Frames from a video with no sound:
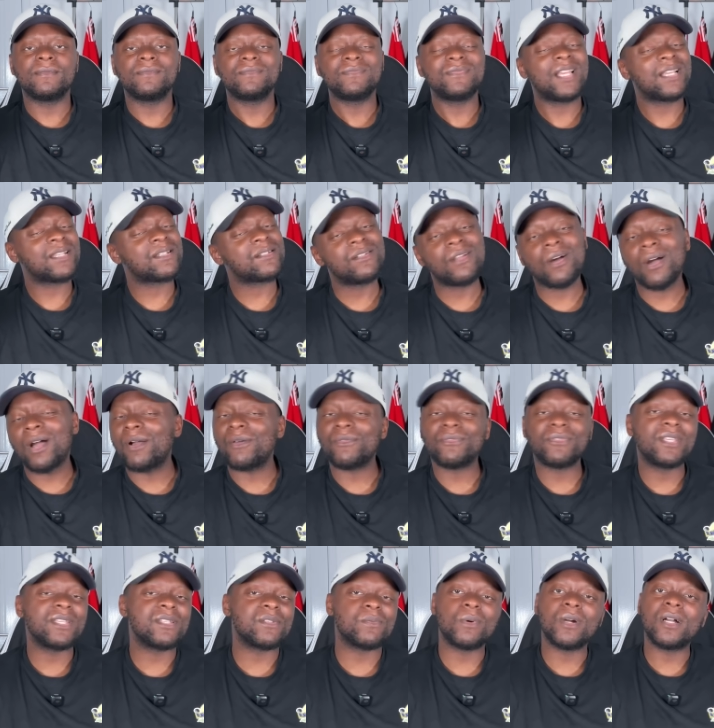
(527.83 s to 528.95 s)
That's not how
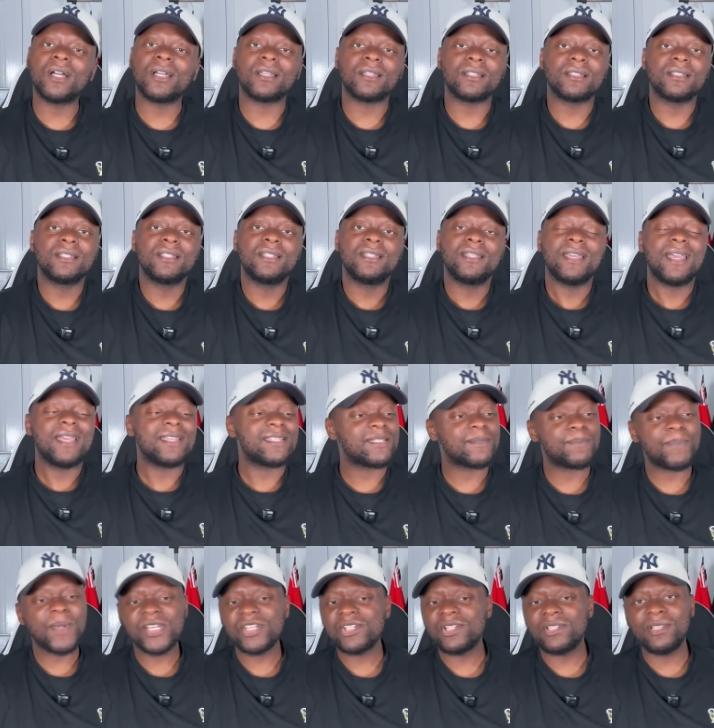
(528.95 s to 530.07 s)
things work,
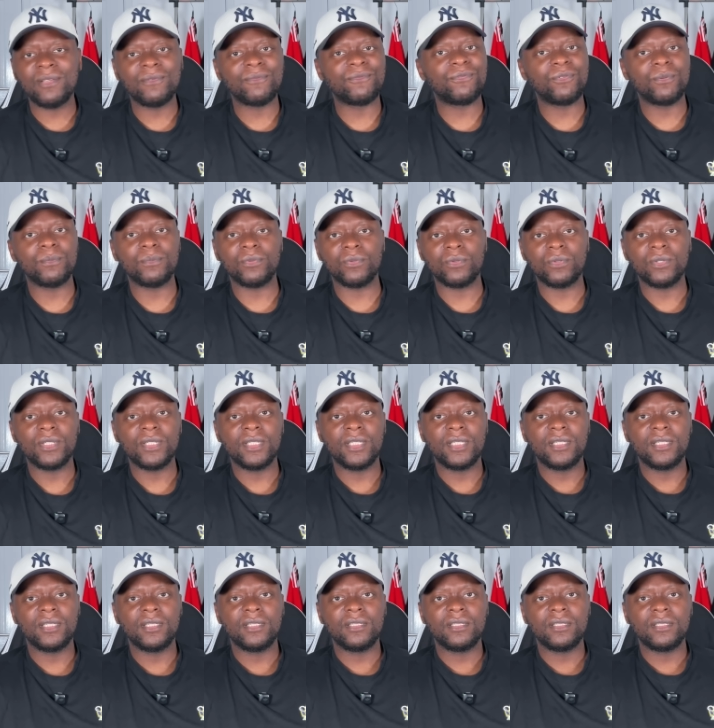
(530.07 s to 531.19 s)
especially in football.
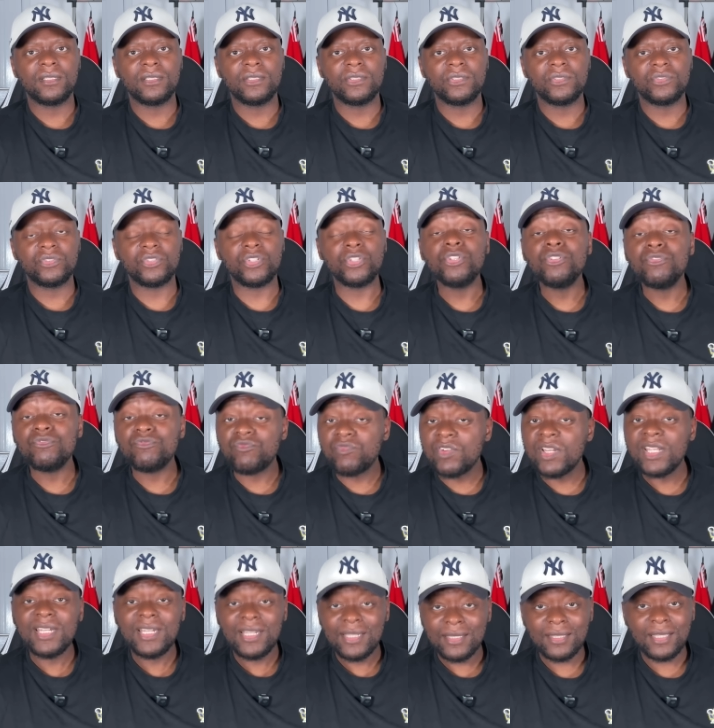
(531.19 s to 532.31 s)
Do you
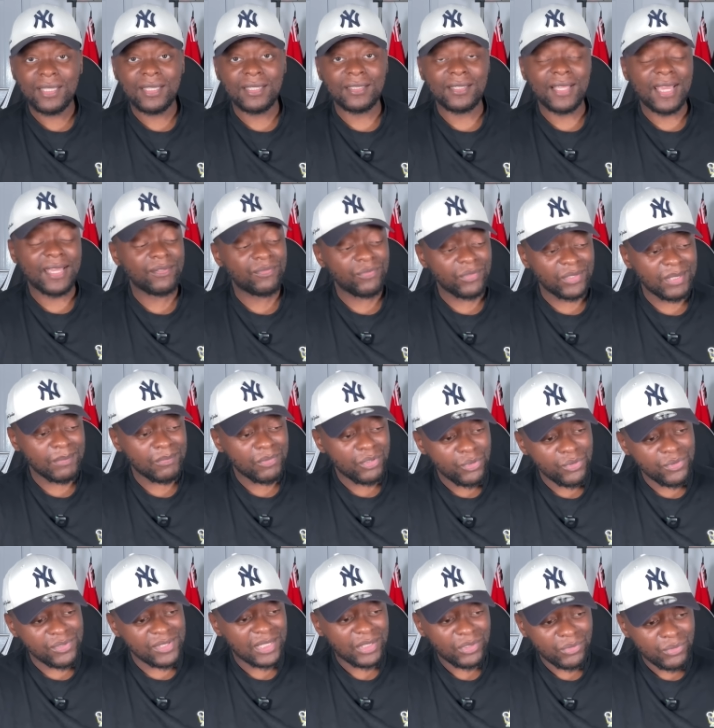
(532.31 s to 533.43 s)
really think that if you keep
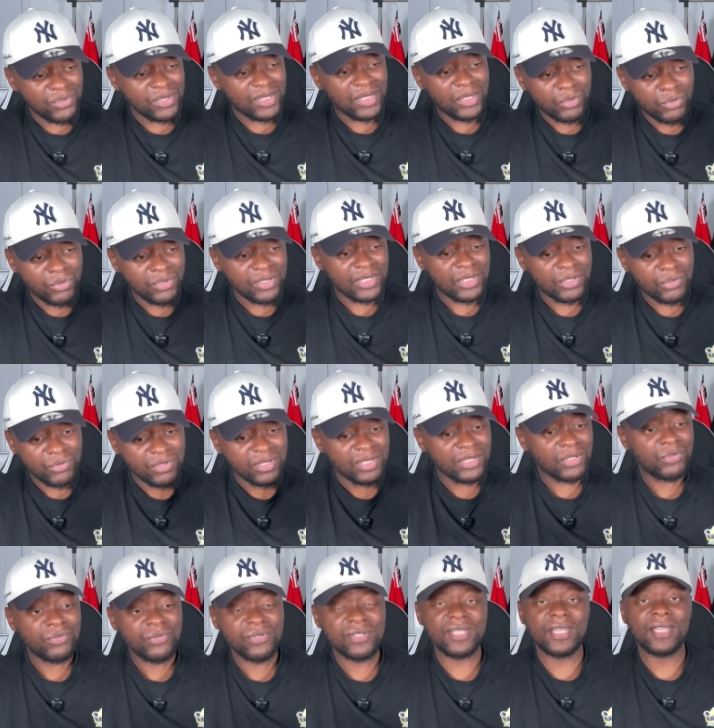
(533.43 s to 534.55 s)
losing,
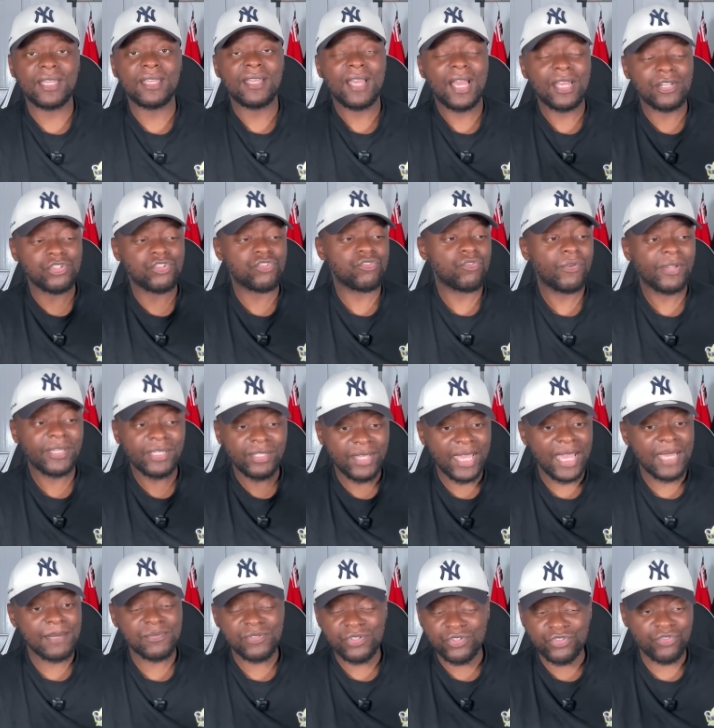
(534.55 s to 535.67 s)
and drawing
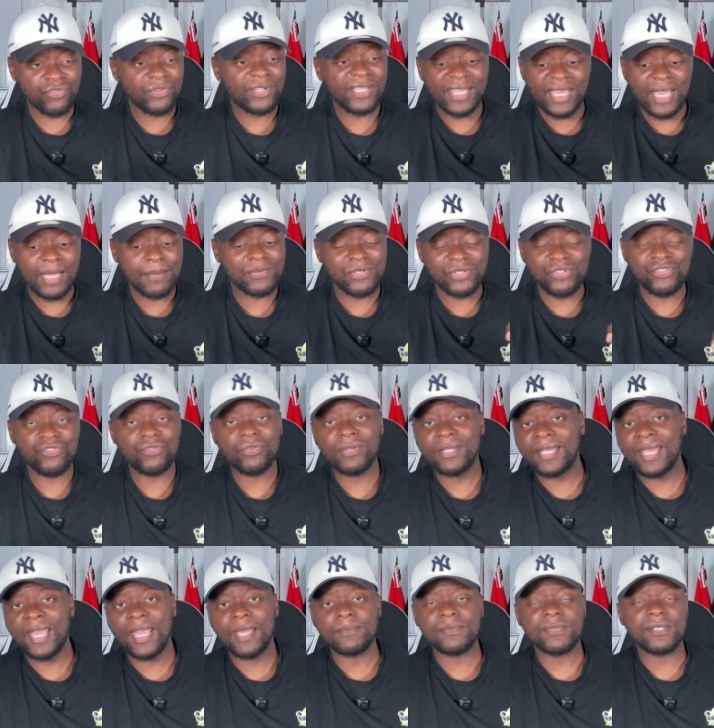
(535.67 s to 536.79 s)

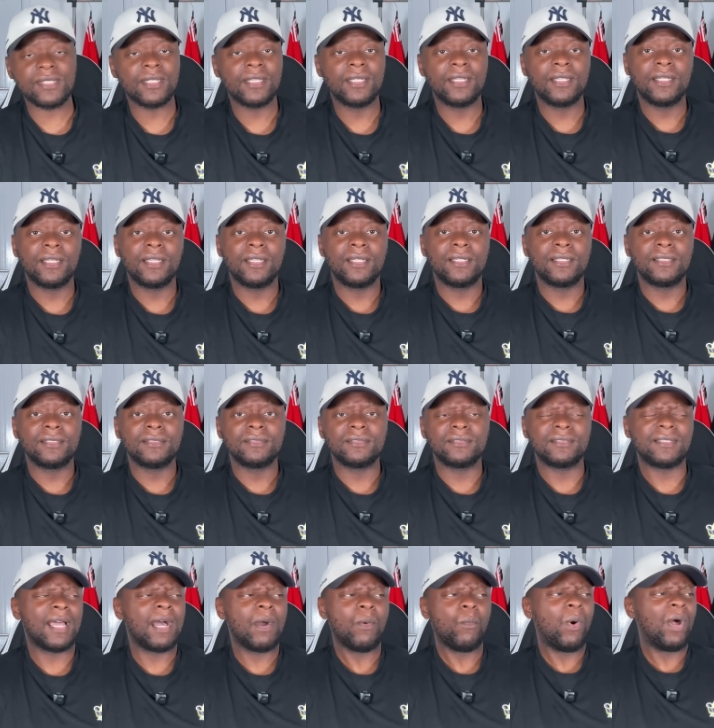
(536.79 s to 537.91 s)
games,
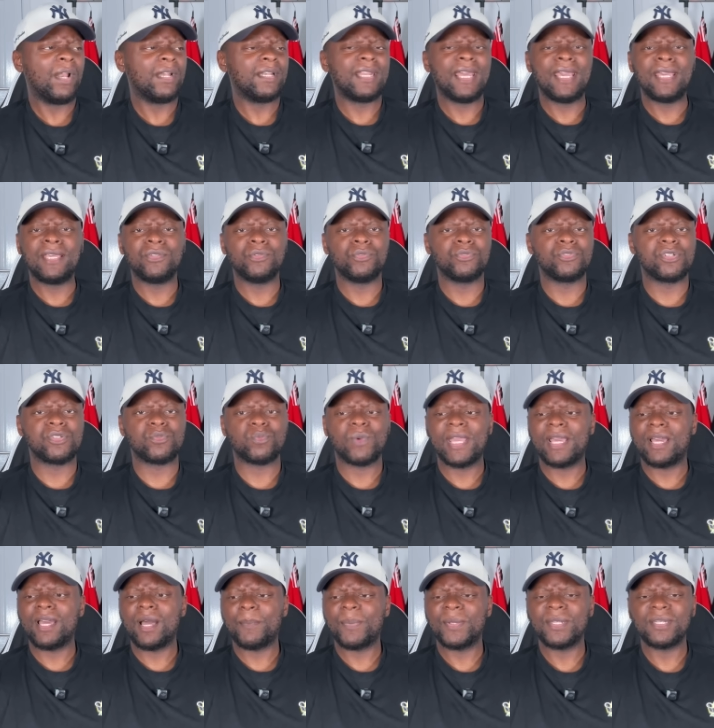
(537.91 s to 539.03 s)
that one day you'll just wake
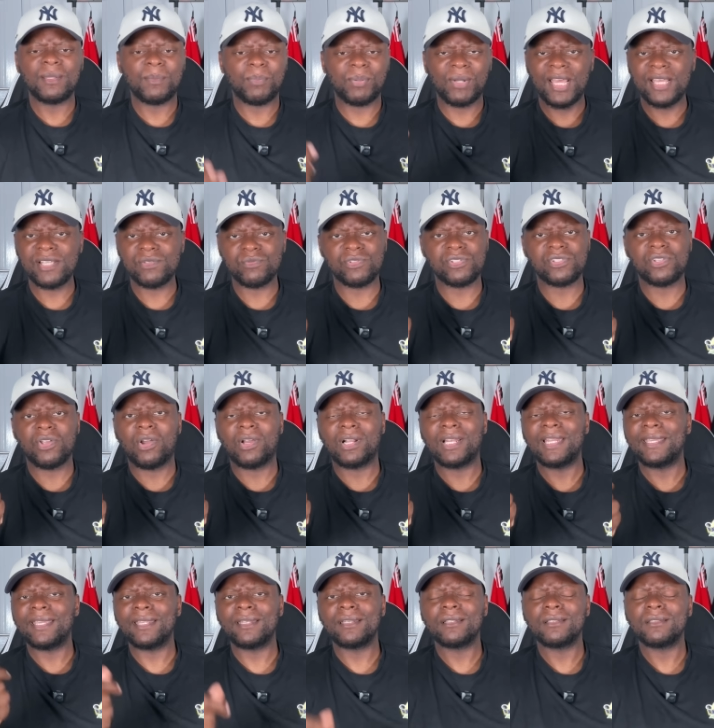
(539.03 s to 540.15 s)
up and the players will start
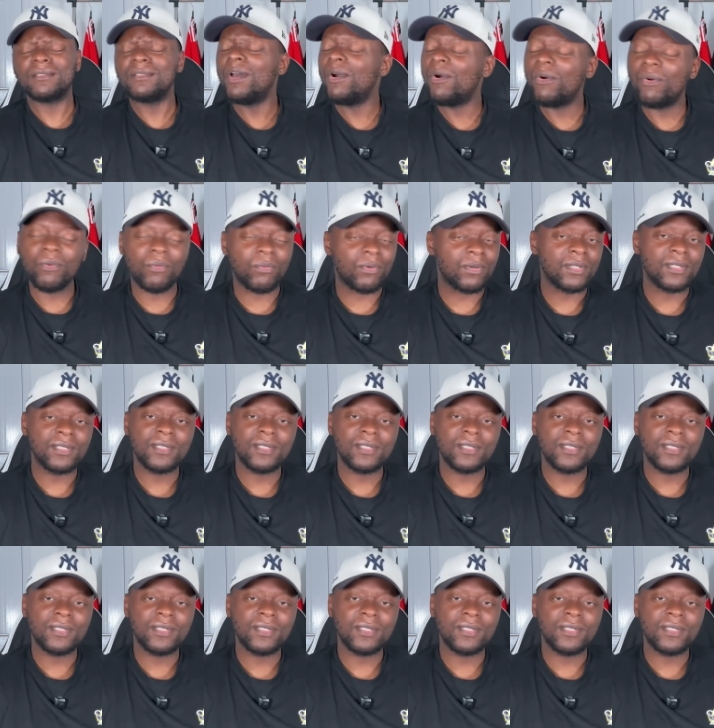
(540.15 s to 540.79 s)
clicking? No.